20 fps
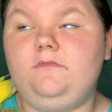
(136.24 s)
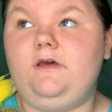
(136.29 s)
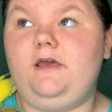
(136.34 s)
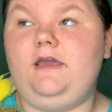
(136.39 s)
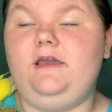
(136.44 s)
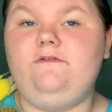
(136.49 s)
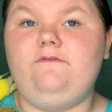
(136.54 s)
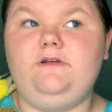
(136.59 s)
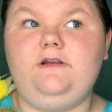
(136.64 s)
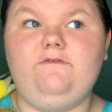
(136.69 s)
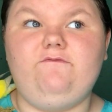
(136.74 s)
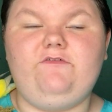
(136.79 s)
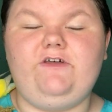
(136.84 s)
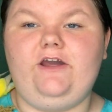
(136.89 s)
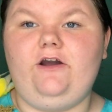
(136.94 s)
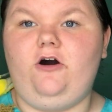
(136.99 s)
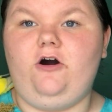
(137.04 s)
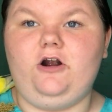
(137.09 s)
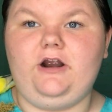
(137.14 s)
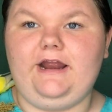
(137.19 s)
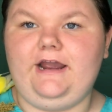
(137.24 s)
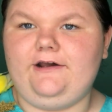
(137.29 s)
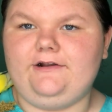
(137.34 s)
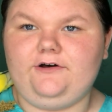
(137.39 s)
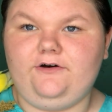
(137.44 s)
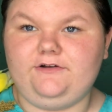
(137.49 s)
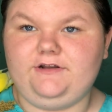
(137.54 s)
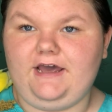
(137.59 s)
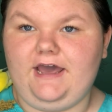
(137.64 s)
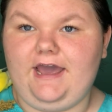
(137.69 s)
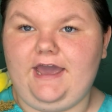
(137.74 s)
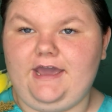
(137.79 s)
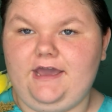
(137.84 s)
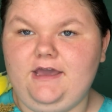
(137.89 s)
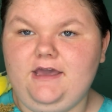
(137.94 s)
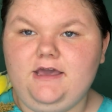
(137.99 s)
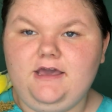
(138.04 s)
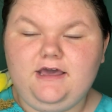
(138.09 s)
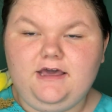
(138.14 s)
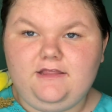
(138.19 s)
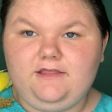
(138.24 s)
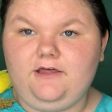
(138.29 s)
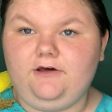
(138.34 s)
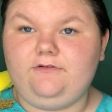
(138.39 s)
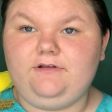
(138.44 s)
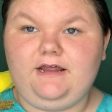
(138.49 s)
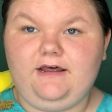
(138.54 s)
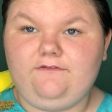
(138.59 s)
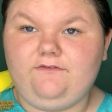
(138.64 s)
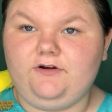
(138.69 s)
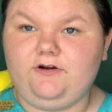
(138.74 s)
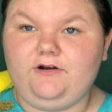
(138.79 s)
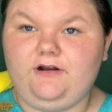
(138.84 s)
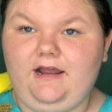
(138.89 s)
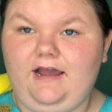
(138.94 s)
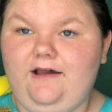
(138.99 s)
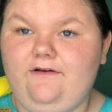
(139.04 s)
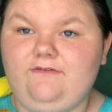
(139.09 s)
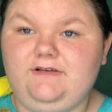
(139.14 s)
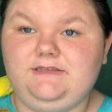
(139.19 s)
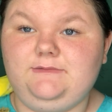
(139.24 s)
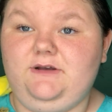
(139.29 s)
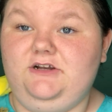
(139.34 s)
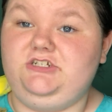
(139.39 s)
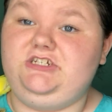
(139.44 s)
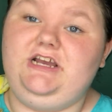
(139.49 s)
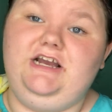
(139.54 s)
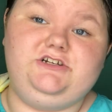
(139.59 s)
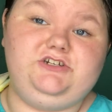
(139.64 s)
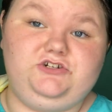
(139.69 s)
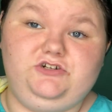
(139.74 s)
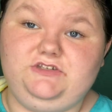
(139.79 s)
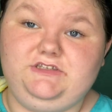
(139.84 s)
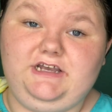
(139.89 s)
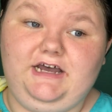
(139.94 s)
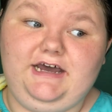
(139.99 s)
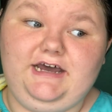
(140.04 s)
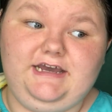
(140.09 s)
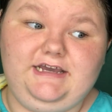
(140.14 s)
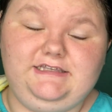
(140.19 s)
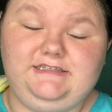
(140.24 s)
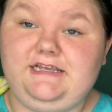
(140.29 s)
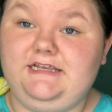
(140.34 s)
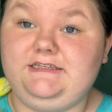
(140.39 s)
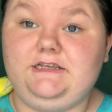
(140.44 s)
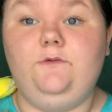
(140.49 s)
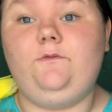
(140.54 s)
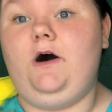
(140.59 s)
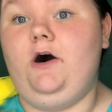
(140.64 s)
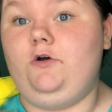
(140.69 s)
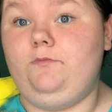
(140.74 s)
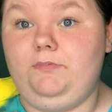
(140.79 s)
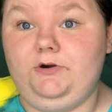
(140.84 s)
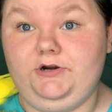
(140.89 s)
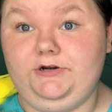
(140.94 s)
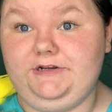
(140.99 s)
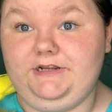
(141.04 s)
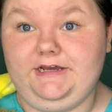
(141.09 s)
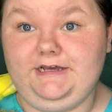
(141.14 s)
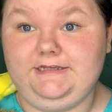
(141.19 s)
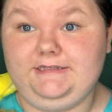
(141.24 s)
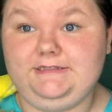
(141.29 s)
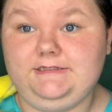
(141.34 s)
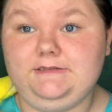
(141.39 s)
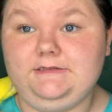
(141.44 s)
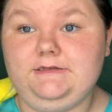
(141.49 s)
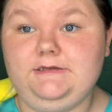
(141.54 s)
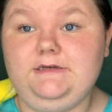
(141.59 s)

Even if they are out all day, they'll never have as much exercise as a wild bird does.